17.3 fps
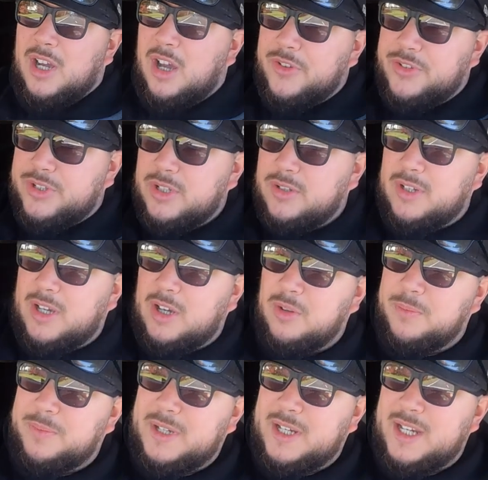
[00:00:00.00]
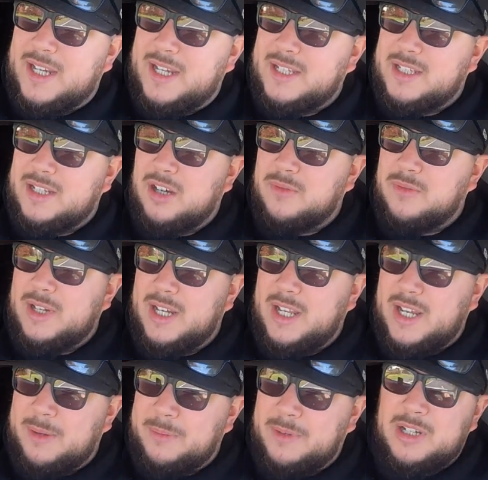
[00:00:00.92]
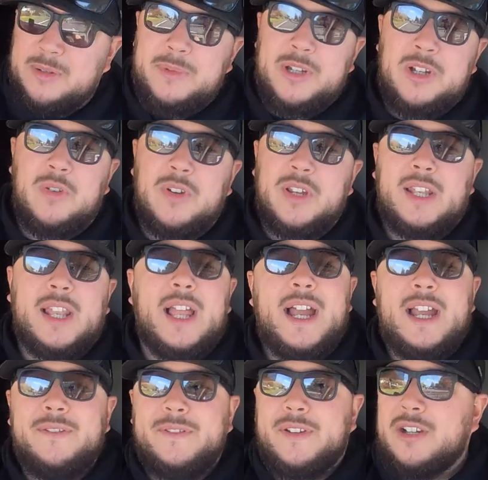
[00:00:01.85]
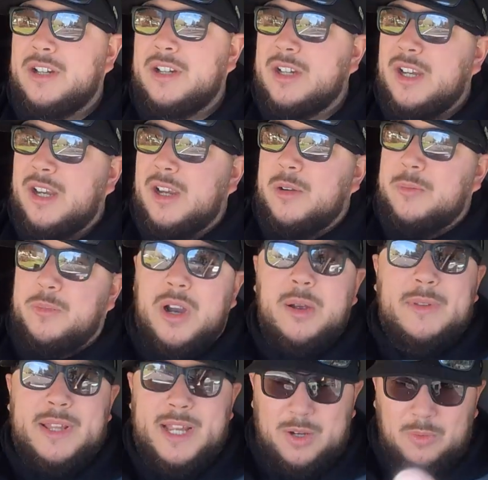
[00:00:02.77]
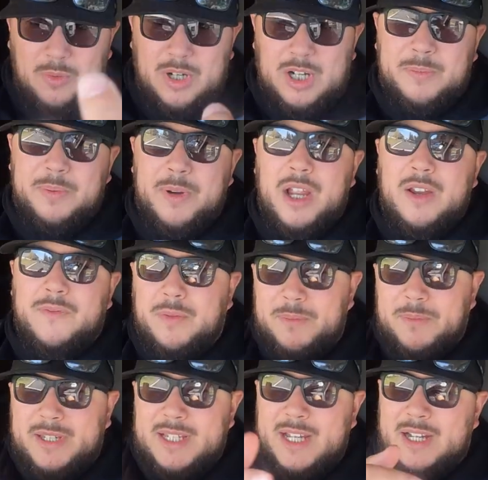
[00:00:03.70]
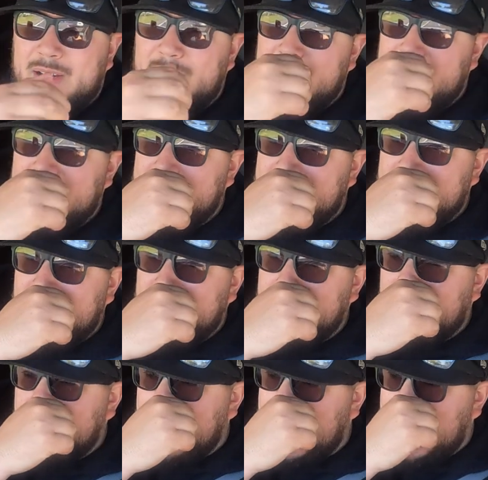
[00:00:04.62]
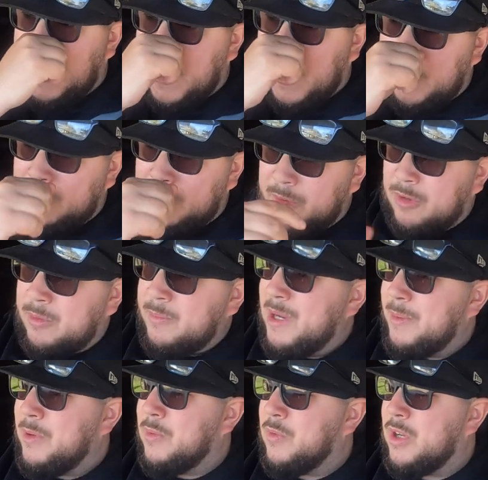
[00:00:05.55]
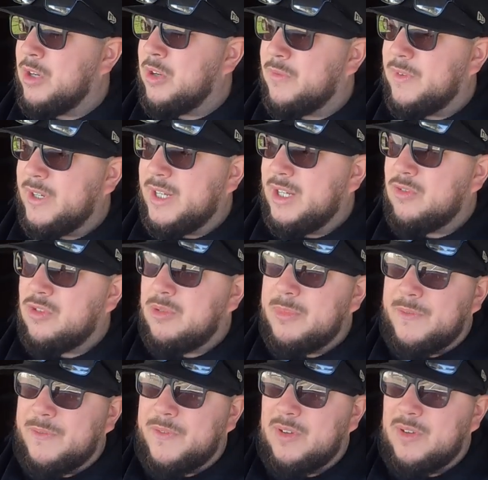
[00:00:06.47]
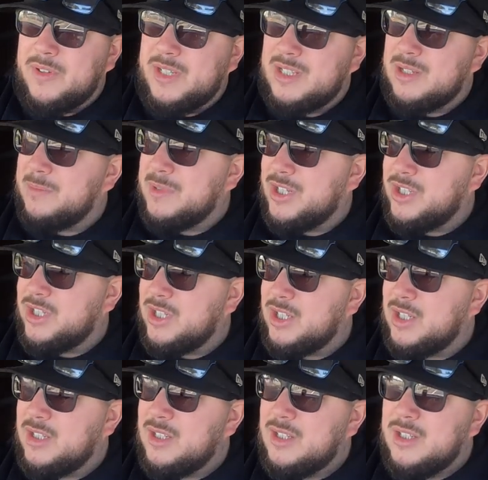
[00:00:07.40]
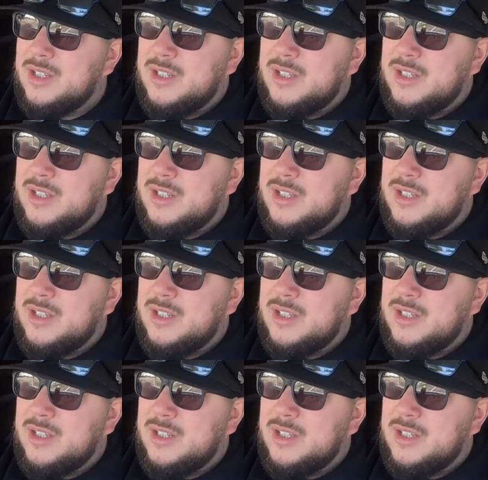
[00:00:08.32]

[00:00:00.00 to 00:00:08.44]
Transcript: Also, I hope you guys are ready. I'm gonna be going live here, probably at work, probably from this angle that you're seeing me right now, or maybe one over here where my phone is. I'm not sure.